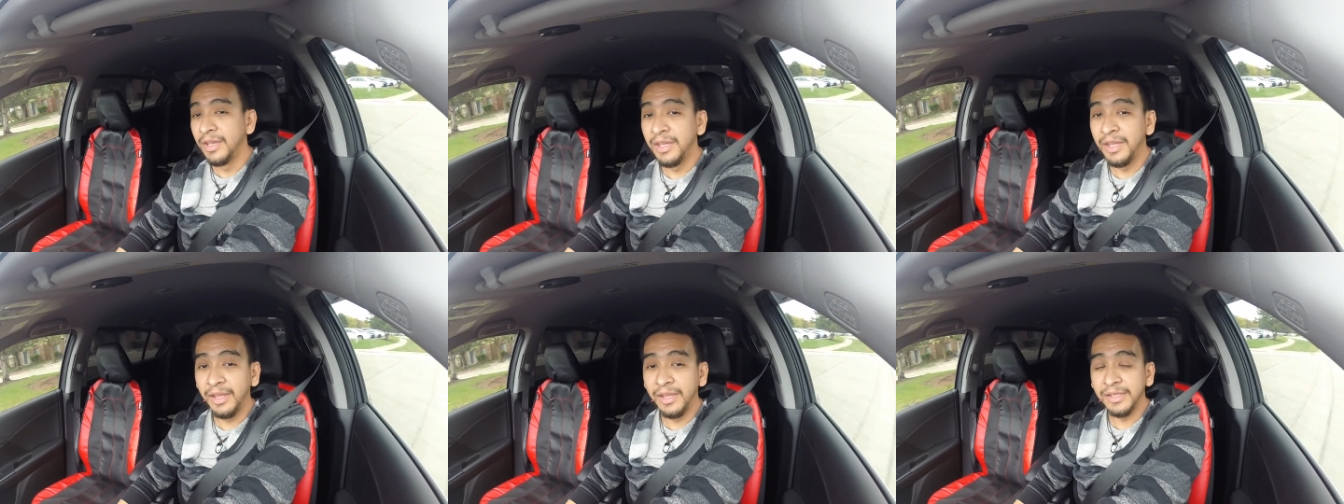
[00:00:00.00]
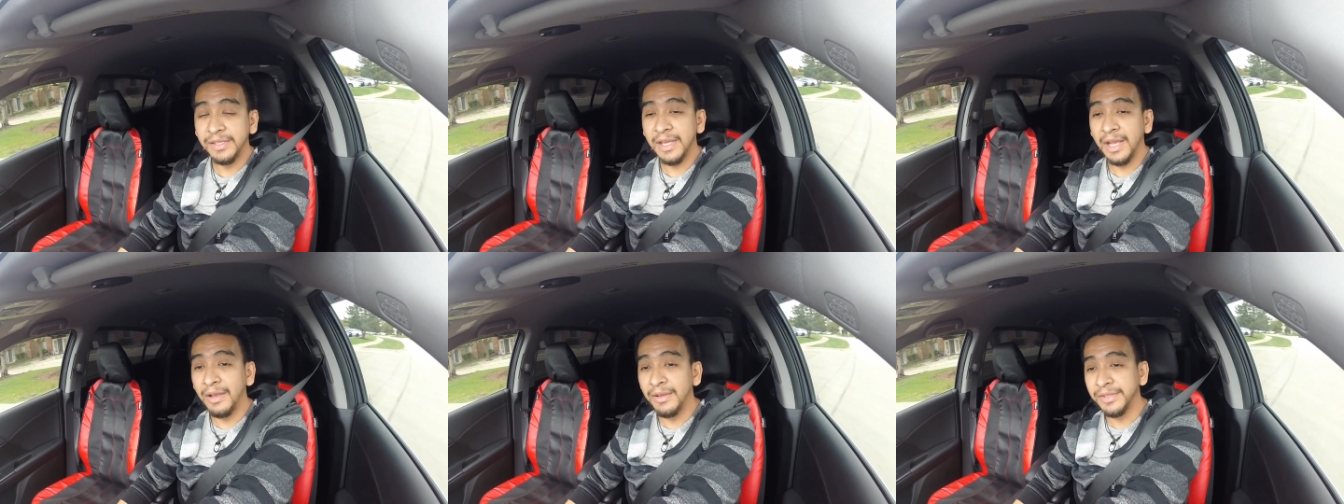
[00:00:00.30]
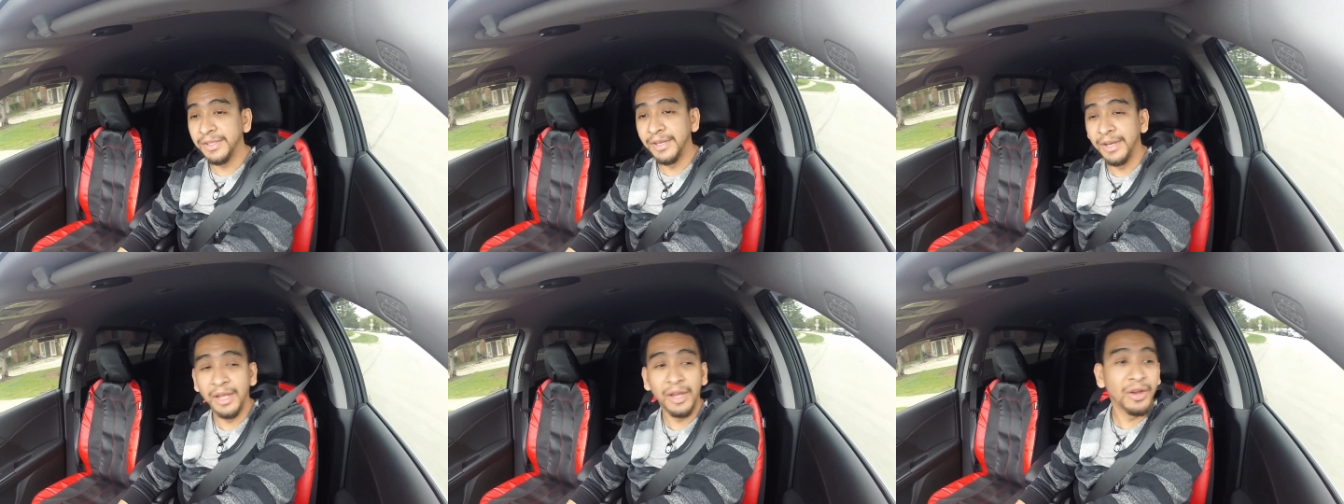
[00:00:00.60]
in his
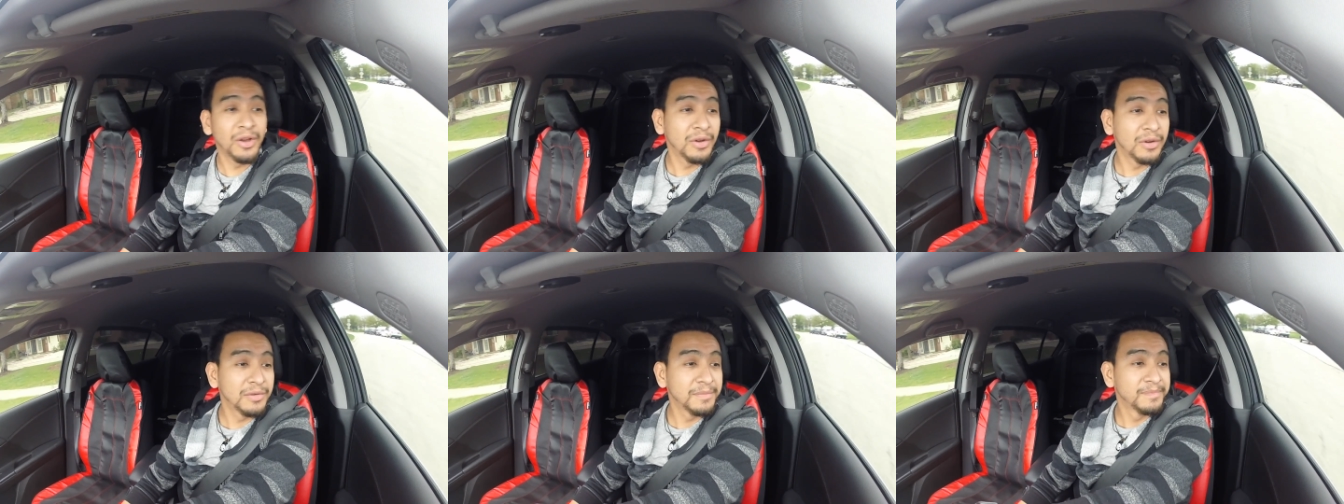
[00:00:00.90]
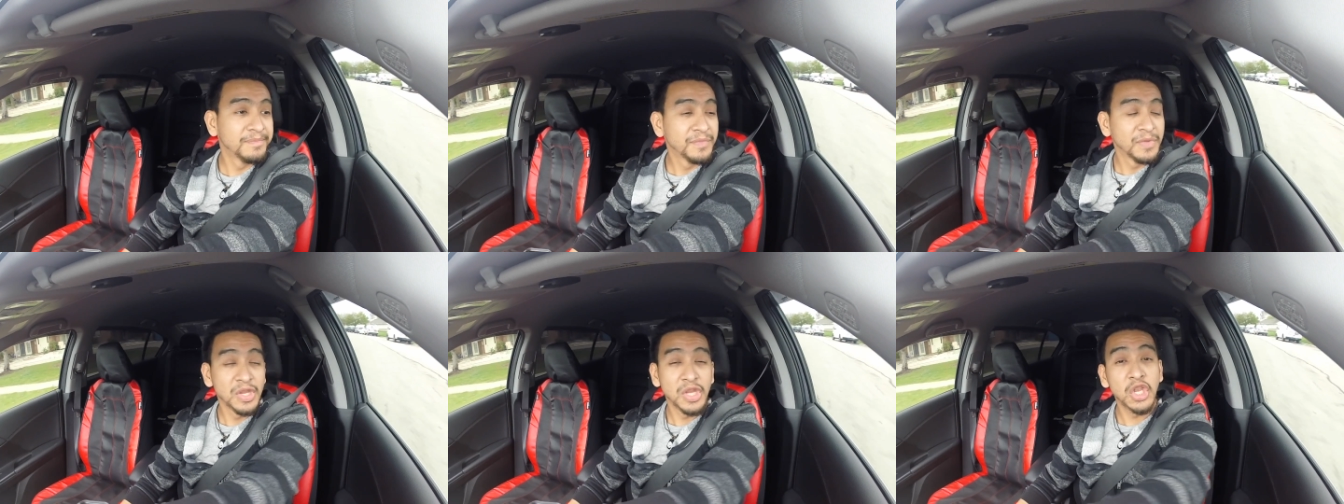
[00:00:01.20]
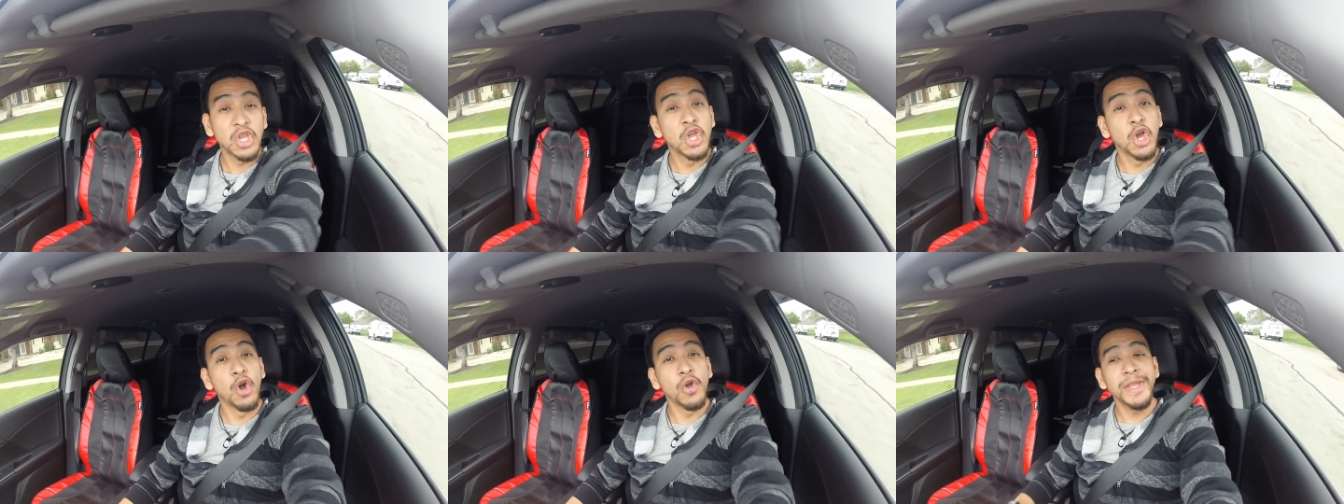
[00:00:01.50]
house, and now
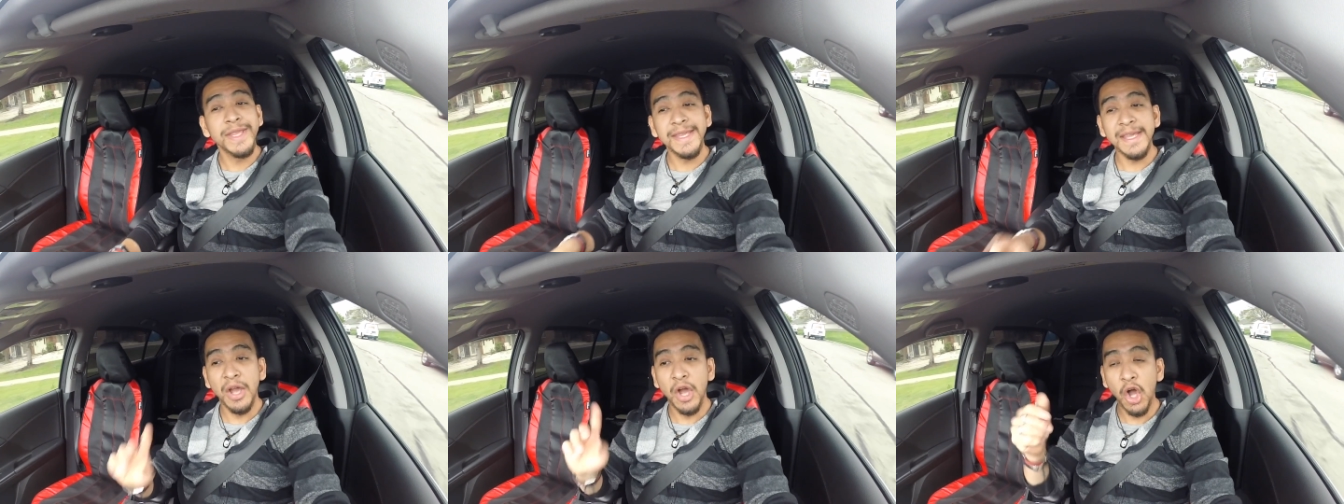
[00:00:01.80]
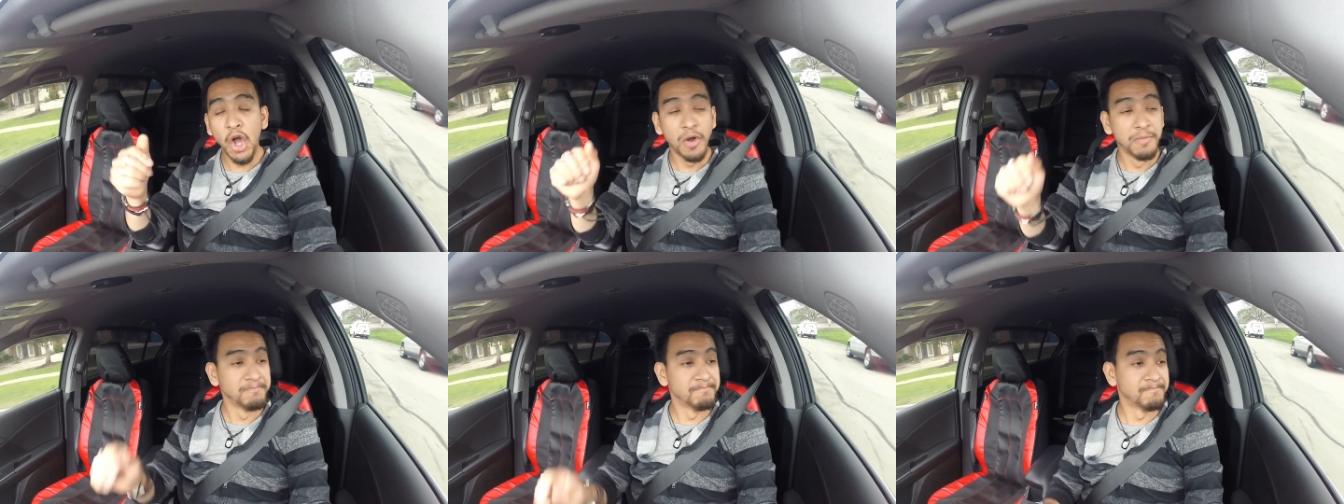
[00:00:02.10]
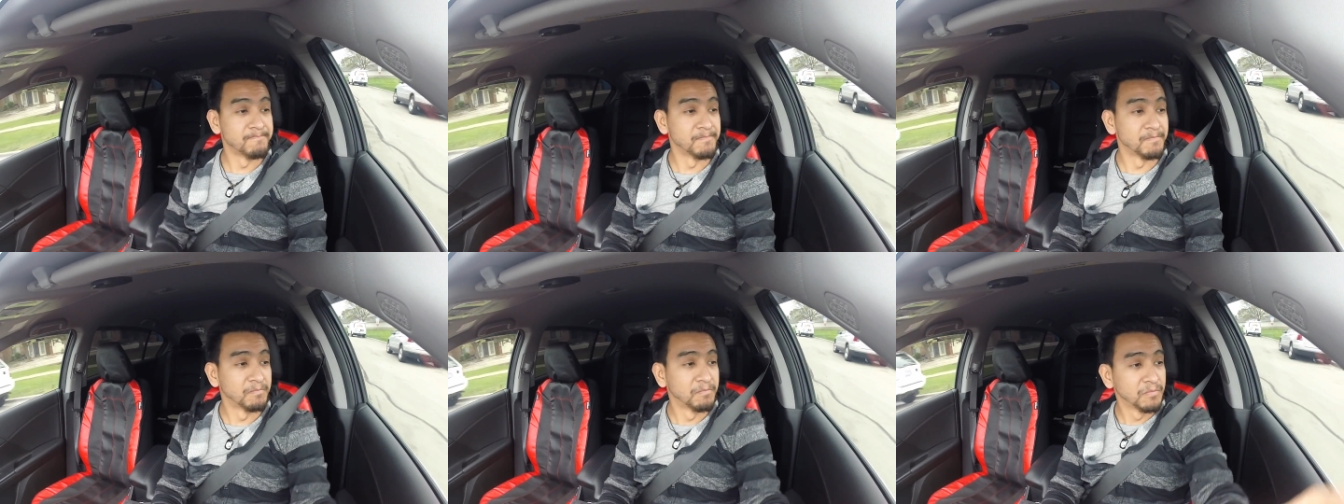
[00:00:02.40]
going
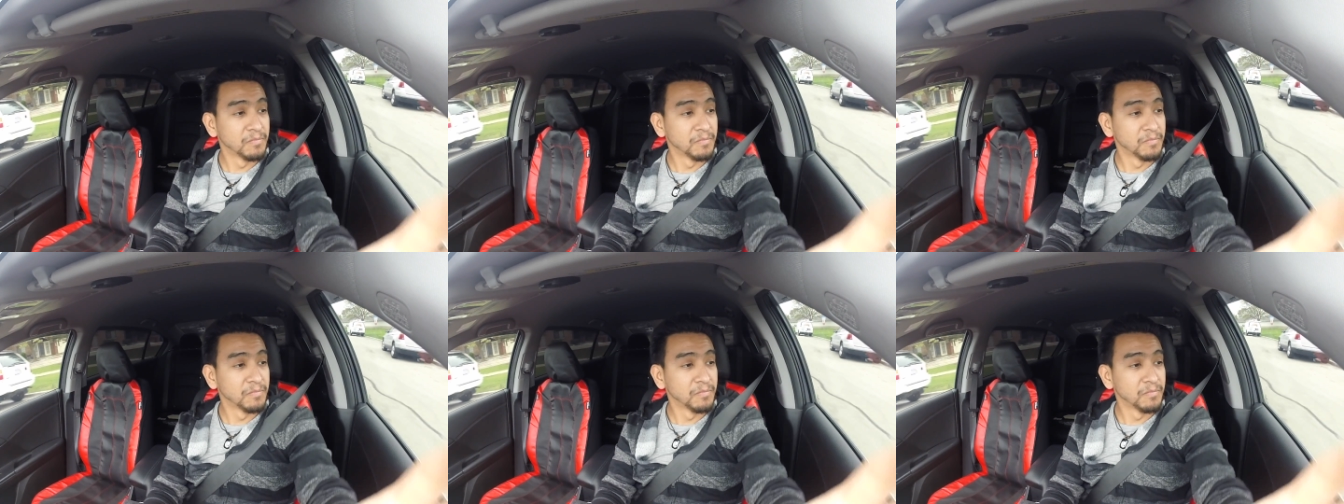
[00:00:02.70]
home.